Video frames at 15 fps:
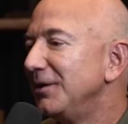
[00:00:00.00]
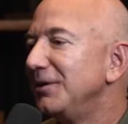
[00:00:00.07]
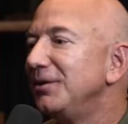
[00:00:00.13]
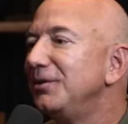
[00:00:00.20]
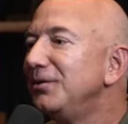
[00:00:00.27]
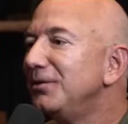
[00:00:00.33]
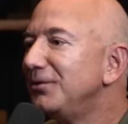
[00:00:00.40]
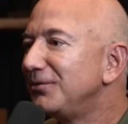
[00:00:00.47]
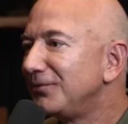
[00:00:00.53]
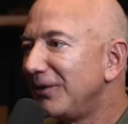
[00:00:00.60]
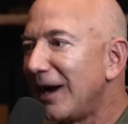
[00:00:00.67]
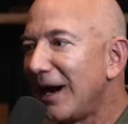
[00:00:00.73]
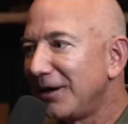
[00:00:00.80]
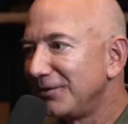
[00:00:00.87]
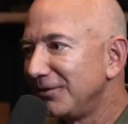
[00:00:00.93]
huge
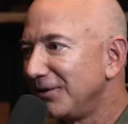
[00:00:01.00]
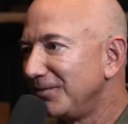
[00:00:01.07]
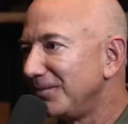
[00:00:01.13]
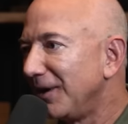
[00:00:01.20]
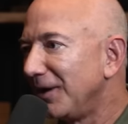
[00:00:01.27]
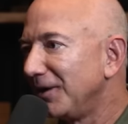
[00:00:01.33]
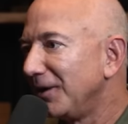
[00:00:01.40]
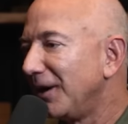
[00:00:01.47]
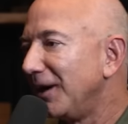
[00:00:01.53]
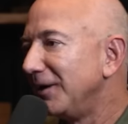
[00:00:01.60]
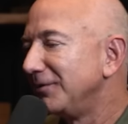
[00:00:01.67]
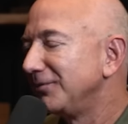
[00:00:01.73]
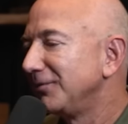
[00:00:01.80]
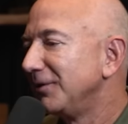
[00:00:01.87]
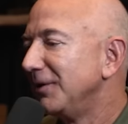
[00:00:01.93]
factor in my
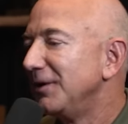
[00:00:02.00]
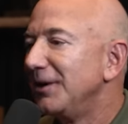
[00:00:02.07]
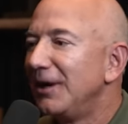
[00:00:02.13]
life.